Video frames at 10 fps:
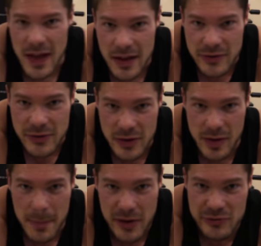tension on
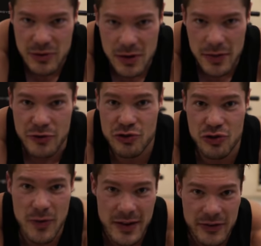the muscle, the
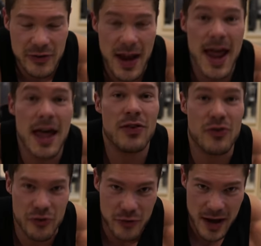stretch and the
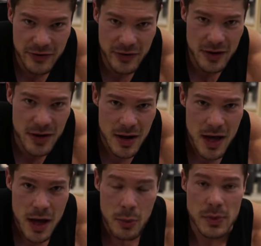contraction.
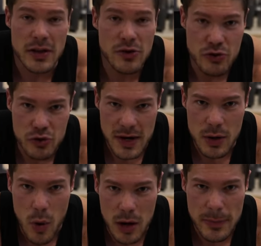We're not going to do
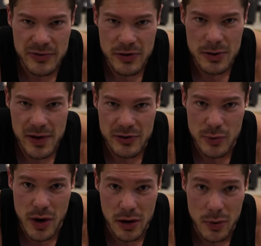any warm-ups here because
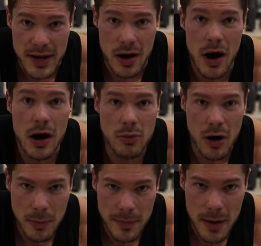we already are
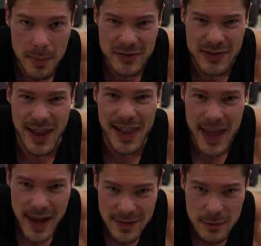warmed up. It's a
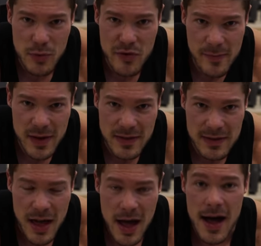light
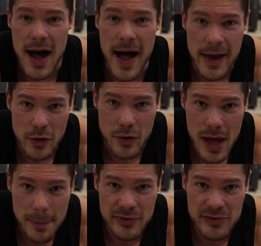movement, higher
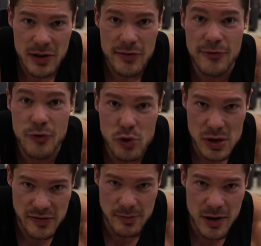reps, full
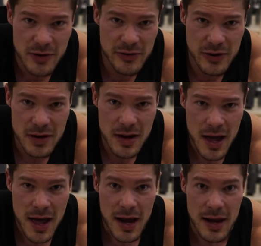range of motion.
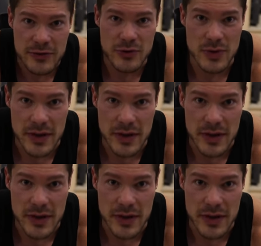Let's do